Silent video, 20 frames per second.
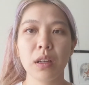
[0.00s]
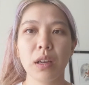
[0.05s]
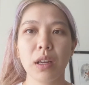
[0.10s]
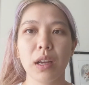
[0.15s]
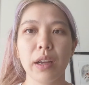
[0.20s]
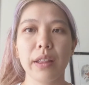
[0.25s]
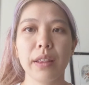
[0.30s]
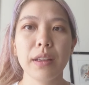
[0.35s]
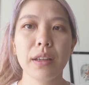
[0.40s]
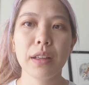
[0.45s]

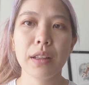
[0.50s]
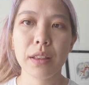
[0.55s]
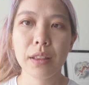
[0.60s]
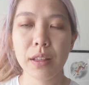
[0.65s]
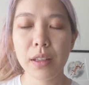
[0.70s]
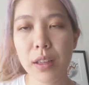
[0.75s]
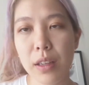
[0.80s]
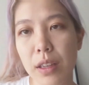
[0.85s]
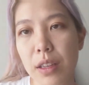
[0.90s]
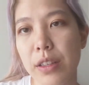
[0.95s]
I think
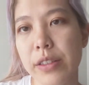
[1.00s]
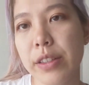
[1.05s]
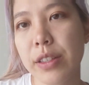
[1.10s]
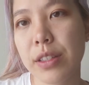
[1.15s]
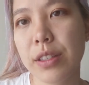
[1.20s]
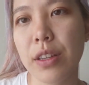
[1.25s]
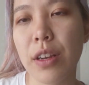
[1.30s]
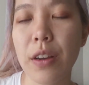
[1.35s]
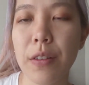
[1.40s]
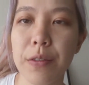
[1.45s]
the
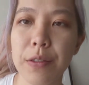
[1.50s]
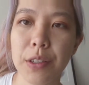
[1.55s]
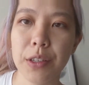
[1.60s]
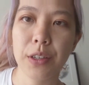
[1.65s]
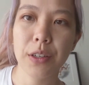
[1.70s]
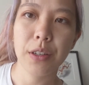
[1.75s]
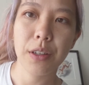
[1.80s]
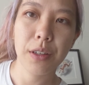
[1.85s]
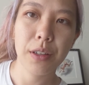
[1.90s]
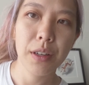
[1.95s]
soft
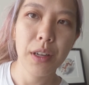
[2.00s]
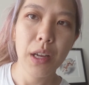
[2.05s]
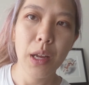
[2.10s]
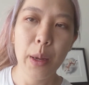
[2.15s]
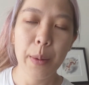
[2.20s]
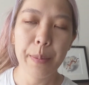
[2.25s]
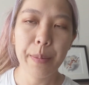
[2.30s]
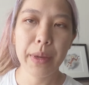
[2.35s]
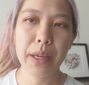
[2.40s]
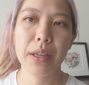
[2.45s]
girl
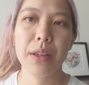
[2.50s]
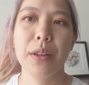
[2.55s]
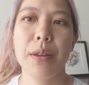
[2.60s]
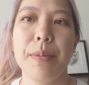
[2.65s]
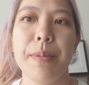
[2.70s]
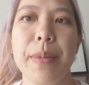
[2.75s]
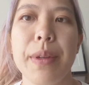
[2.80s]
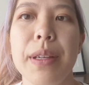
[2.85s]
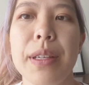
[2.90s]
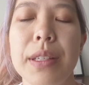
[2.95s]
makeup
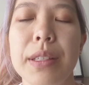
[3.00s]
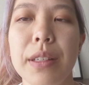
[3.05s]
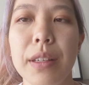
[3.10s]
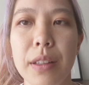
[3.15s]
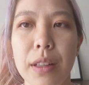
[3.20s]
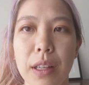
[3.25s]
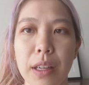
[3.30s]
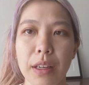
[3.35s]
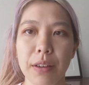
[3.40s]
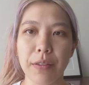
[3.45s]
is
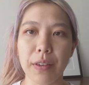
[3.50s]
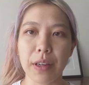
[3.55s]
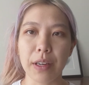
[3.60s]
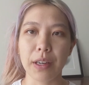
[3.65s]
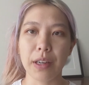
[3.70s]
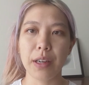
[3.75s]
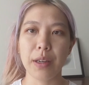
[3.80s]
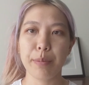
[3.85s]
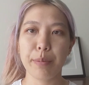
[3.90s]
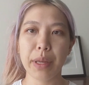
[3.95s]
like
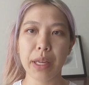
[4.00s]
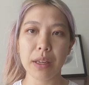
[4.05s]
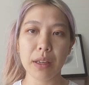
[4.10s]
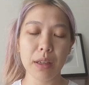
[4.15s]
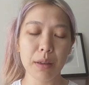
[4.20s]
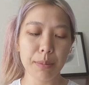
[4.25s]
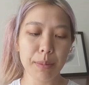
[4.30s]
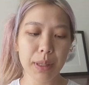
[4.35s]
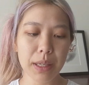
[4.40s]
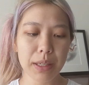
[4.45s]
very pink
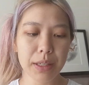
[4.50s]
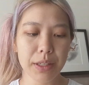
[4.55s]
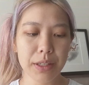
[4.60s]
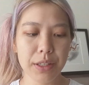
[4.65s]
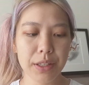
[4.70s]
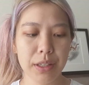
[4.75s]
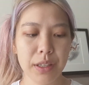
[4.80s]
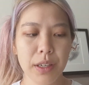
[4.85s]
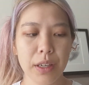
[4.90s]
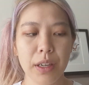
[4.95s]

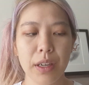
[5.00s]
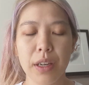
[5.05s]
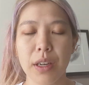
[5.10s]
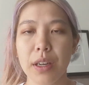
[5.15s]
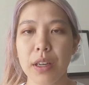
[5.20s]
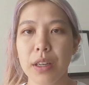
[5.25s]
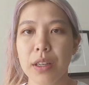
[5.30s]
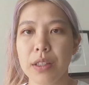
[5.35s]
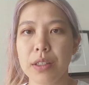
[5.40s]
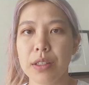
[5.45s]
blush,
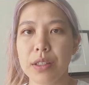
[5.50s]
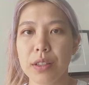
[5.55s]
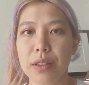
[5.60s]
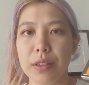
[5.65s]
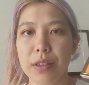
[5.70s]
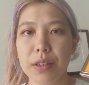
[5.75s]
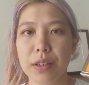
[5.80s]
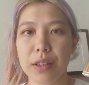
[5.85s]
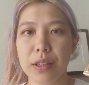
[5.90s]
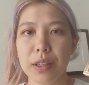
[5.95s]
so
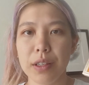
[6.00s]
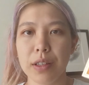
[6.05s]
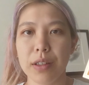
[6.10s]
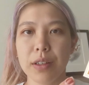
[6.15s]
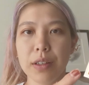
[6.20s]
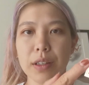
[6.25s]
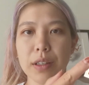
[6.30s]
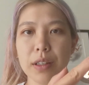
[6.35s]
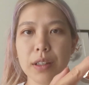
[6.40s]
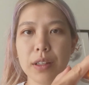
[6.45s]
I'm going to
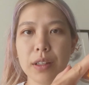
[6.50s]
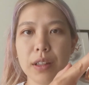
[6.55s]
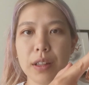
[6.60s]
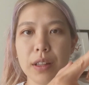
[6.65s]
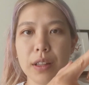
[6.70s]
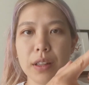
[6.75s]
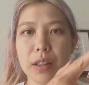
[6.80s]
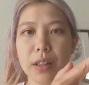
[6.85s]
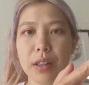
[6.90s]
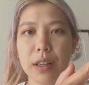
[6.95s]
go
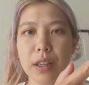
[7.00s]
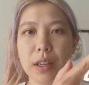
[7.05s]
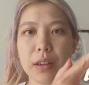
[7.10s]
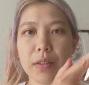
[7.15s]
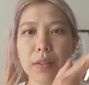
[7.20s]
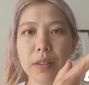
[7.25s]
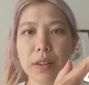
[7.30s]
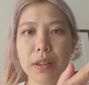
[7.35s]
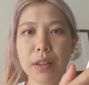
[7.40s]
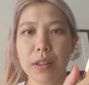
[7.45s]
in that
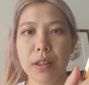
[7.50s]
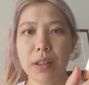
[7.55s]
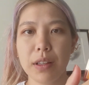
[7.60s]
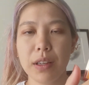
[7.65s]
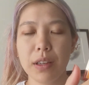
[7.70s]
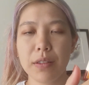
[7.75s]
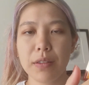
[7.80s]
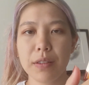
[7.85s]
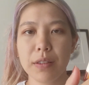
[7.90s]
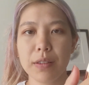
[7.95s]
one,
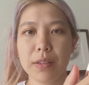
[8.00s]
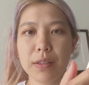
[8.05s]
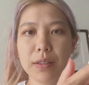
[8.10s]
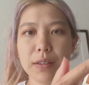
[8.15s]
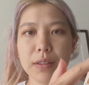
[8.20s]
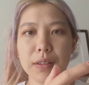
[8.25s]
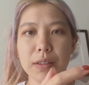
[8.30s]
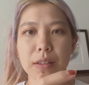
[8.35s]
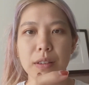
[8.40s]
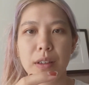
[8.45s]

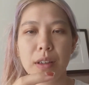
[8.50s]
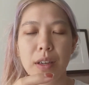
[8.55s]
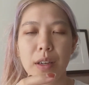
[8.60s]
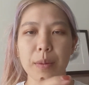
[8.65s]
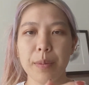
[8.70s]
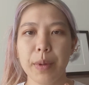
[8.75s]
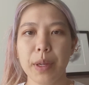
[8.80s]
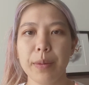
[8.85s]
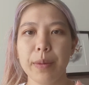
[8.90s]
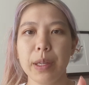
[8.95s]

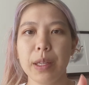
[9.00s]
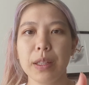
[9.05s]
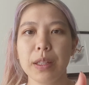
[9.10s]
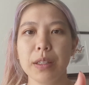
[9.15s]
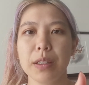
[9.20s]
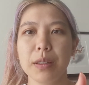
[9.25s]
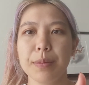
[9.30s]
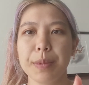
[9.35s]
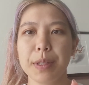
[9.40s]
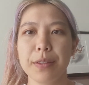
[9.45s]
maybe a
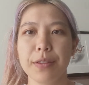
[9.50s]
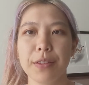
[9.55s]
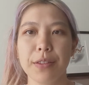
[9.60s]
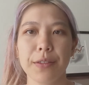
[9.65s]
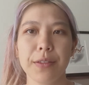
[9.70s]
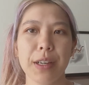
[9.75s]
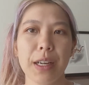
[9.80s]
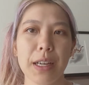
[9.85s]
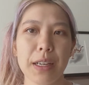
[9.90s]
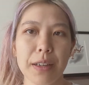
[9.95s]
little bit of the
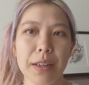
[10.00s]
red.